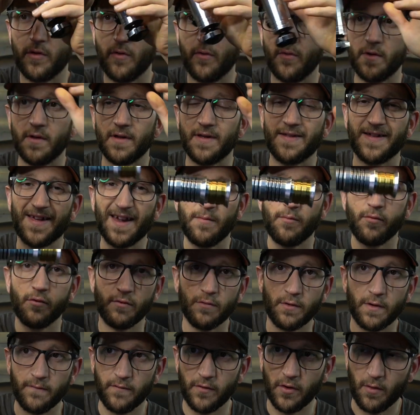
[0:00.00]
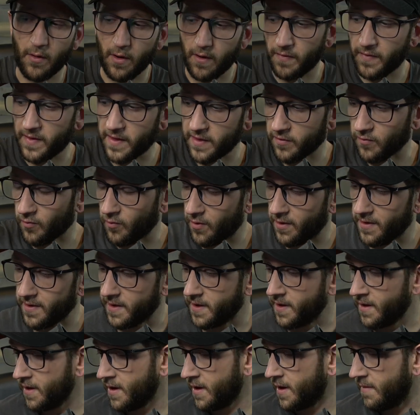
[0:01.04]
be doing a separate review on this
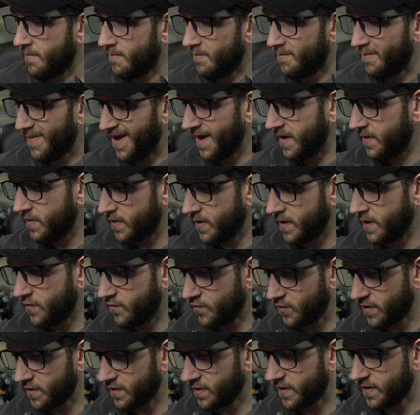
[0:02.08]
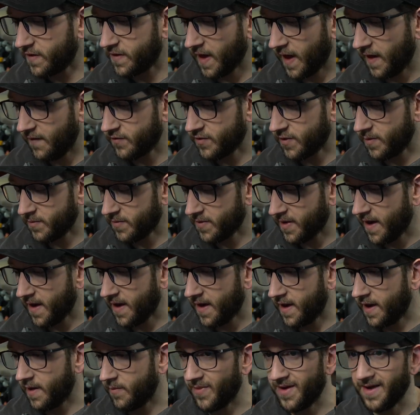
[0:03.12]
one, mainly just to save some
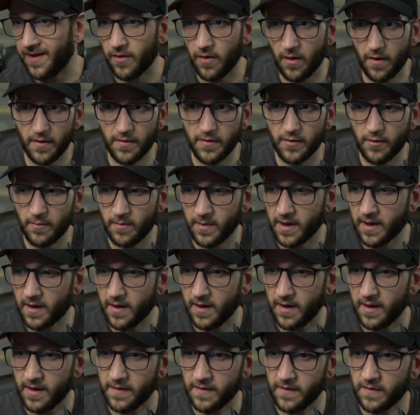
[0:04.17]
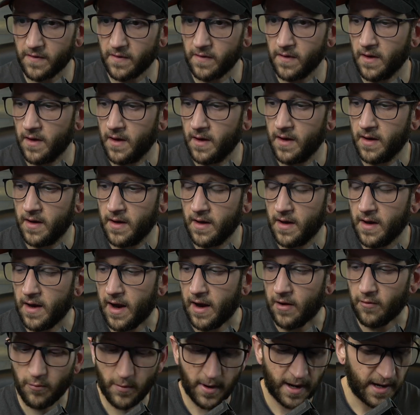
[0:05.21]
time and also because
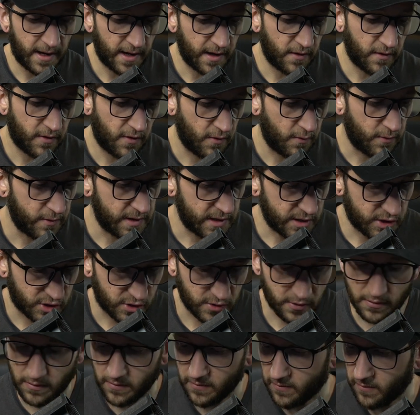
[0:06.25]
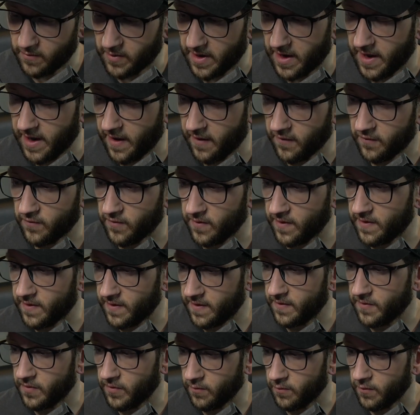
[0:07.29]
I ran into an issue when I actually
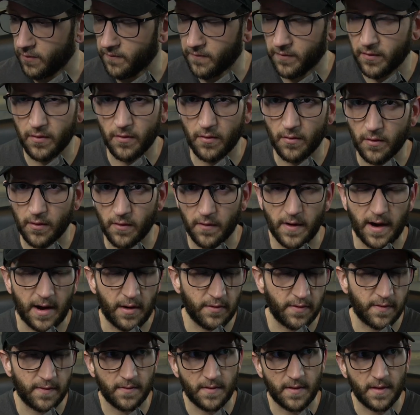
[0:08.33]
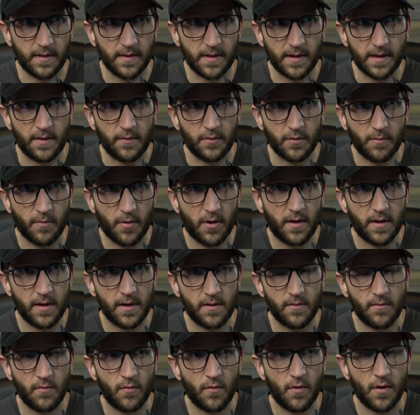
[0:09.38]
did the review earlier. I it was
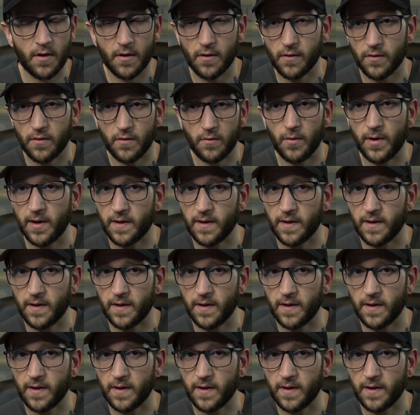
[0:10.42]
probably one or two